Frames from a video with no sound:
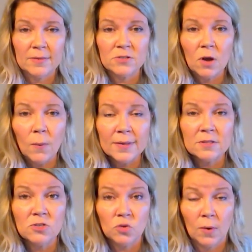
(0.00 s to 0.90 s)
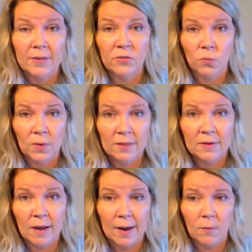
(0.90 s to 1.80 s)
There's always a choice with
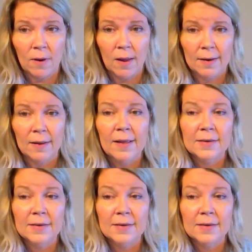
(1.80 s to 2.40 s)
Chiron